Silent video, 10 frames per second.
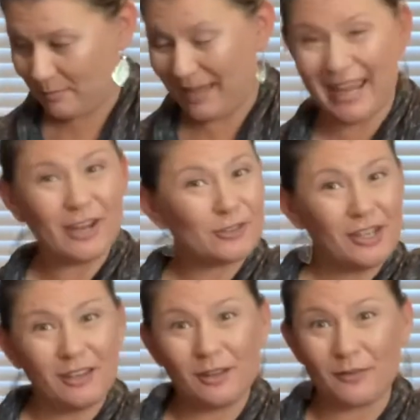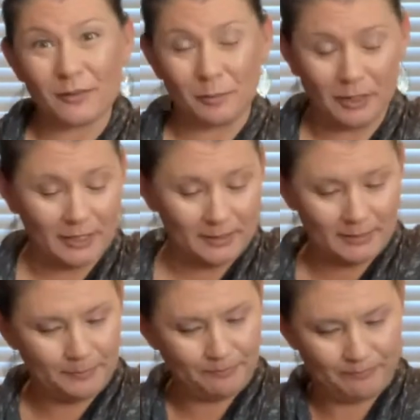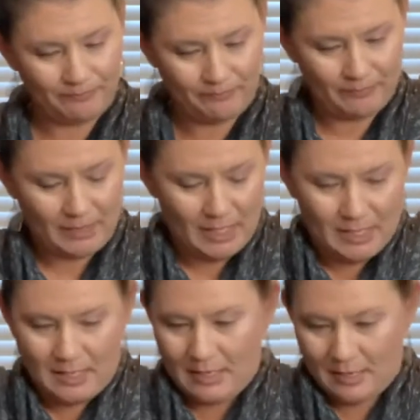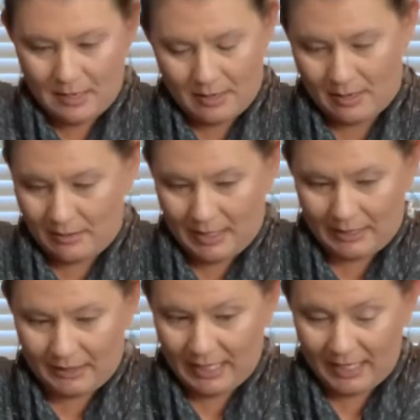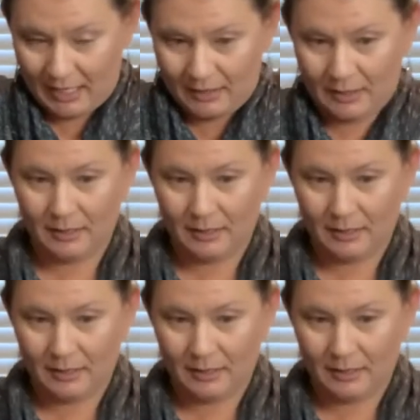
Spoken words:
my hair's all over the place. All right, second,